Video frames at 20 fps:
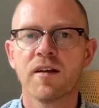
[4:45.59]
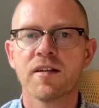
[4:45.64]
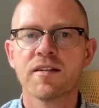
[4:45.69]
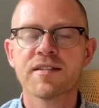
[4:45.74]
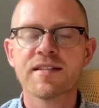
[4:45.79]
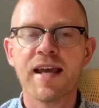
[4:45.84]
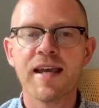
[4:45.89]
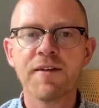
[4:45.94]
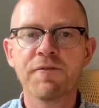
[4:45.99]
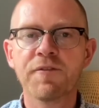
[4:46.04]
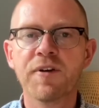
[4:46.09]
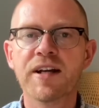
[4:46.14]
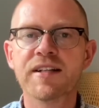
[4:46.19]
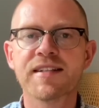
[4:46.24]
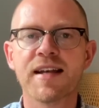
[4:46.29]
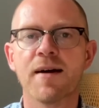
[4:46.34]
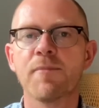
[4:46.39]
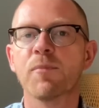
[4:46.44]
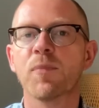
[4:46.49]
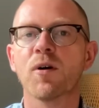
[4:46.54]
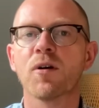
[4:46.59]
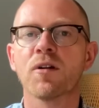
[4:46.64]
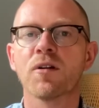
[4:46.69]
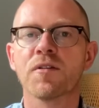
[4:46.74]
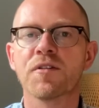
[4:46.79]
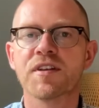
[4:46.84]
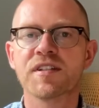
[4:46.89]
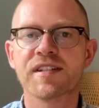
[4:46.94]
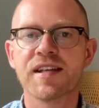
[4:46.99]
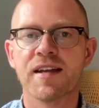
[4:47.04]
Take, for example,
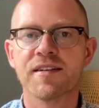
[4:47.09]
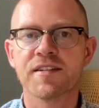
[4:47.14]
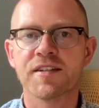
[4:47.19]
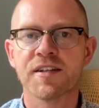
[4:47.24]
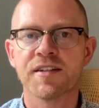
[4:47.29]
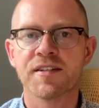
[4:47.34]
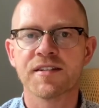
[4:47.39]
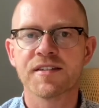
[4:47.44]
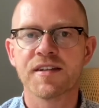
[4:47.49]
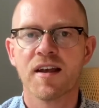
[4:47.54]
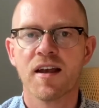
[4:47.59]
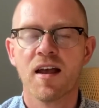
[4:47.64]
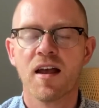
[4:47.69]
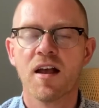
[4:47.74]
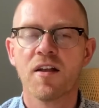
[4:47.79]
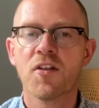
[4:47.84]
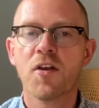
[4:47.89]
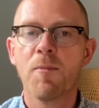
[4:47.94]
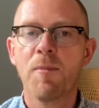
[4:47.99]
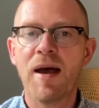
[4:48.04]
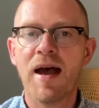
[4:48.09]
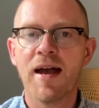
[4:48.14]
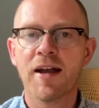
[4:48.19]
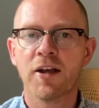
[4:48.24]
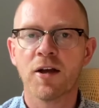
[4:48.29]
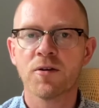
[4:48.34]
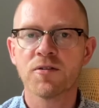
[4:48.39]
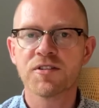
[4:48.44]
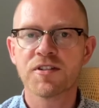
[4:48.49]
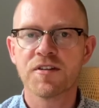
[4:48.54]
the sentence, the bear
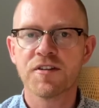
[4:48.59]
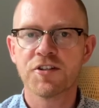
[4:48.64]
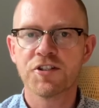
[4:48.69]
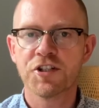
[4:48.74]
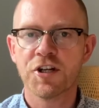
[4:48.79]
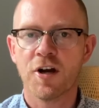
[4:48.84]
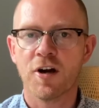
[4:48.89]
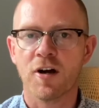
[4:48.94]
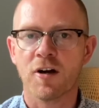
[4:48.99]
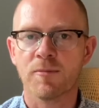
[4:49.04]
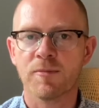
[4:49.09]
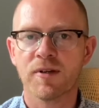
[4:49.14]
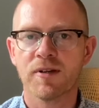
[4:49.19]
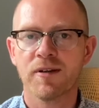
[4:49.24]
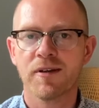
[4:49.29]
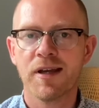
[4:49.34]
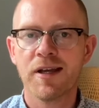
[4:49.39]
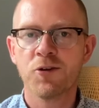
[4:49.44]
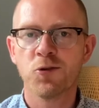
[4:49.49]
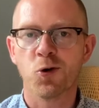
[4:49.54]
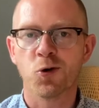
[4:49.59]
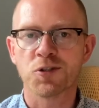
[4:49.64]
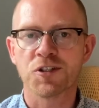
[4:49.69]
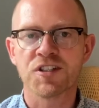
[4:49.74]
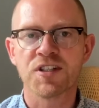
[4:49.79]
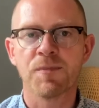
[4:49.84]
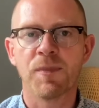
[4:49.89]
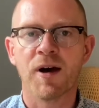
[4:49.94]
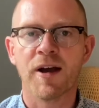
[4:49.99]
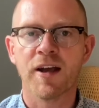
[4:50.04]
goes to the shop in order
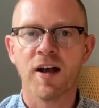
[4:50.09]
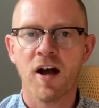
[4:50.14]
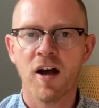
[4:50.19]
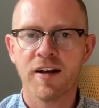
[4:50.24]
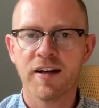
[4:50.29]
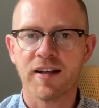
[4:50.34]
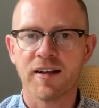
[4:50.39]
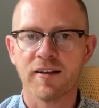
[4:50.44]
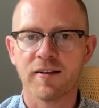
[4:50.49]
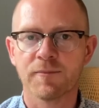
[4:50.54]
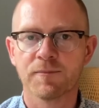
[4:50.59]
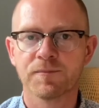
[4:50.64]
to buy honey.